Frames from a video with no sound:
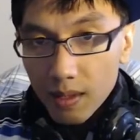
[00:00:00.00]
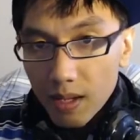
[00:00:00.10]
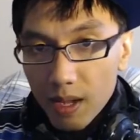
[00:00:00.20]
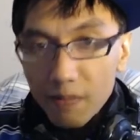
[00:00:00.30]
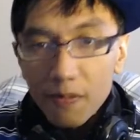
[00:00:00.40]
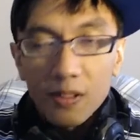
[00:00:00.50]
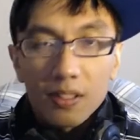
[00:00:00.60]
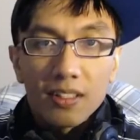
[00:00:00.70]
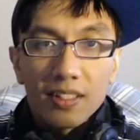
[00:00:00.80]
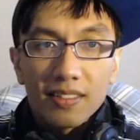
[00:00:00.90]
I'm feeling
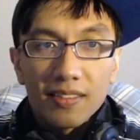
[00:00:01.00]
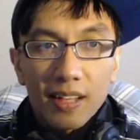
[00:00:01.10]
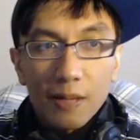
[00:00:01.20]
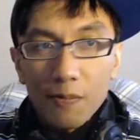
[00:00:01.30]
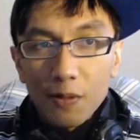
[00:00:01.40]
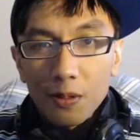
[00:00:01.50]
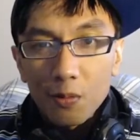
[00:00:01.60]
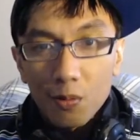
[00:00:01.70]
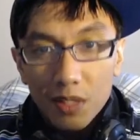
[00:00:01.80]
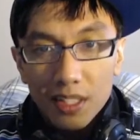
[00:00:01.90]
good. I'm feeling
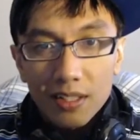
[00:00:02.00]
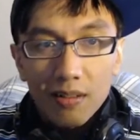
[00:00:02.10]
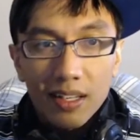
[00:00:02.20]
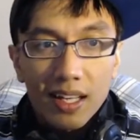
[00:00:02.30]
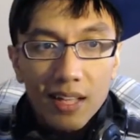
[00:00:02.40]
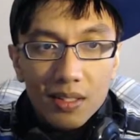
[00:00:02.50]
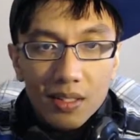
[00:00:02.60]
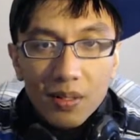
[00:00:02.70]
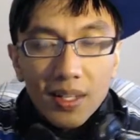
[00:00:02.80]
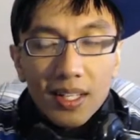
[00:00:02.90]
really good right now. So
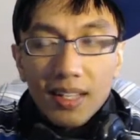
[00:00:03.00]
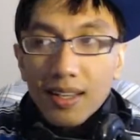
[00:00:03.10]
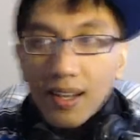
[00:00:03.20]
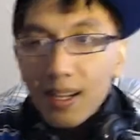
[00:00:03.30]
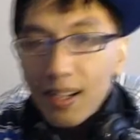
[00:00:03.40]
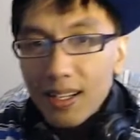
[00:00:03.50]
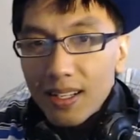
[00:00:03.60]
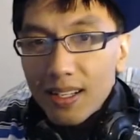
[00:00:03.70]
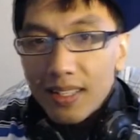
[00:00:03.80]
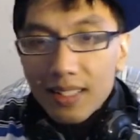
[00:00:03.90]

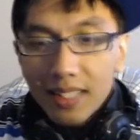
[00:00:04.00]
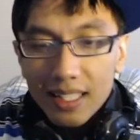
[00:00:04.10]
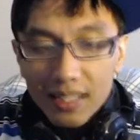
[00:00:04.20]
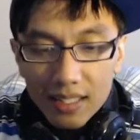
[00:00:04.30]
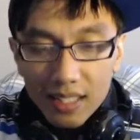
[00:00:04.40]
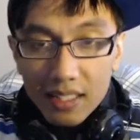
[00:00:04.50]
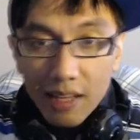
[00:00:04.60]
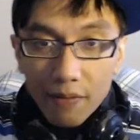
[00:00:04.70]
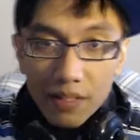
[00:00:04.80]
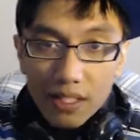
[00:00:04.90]
it's
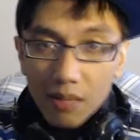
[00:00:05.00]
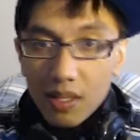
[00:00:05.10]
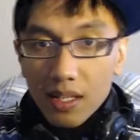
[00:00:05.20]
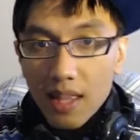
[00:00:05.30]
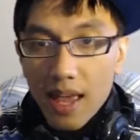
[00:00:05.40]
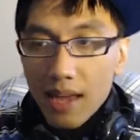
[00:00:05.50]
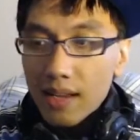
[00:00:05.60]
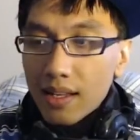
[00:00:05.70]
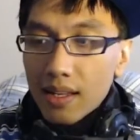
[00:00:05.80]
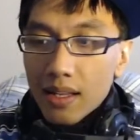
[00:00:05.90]
definitely something that
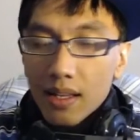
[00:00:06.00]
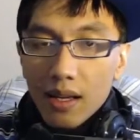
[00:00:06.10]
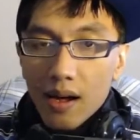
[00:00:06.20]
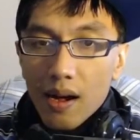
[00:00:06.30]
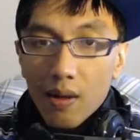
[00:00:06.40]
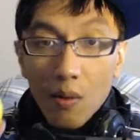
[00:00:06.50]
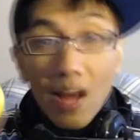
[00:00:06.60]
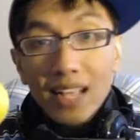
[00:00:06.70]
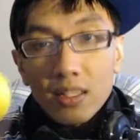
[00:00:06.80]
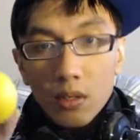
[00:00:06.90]
well,
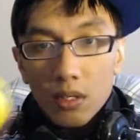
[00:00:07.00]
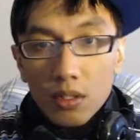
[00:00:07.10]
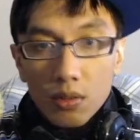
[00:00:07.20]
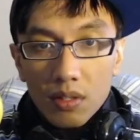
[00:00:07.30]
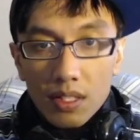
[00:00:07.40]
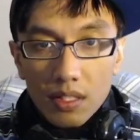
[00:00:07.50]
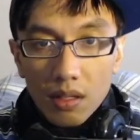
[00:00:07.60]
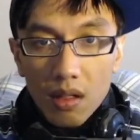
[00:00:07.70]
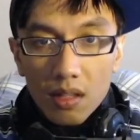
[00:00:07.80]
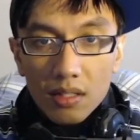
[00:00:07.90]
I started doing this in a
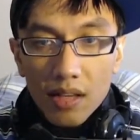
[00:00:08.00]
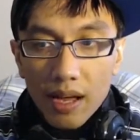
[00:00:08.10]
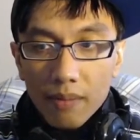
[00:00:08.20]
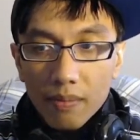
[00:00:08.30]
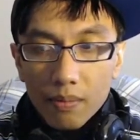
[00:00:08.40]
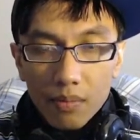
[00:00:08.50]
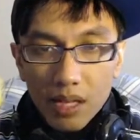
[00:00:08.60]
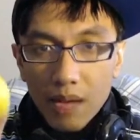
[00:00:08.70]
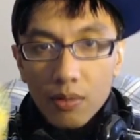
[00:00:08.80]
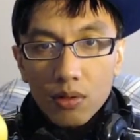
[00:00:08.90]
long time, but
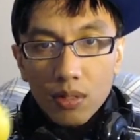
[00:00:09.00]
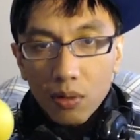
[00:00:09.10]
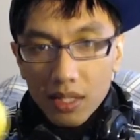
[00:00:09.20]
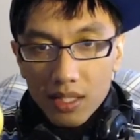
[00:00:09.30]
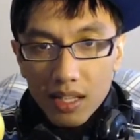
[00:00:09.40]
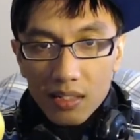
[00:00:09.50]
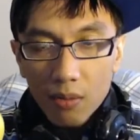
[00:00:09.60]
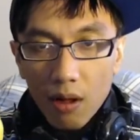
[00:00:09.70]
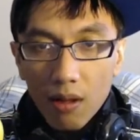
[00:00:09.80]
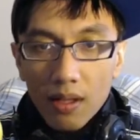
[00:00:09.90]
I've been doing it with a tennis
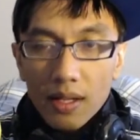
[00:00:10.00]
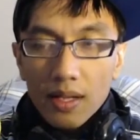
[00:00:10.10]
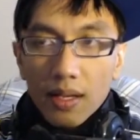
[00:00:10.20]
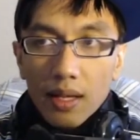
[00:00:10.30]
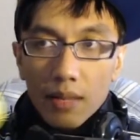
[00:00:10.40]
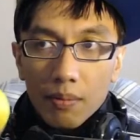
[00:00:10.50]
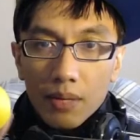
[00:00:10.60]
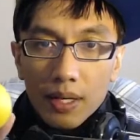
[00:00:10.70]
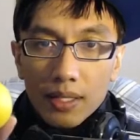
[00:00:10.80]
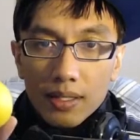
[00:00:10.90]
ball. But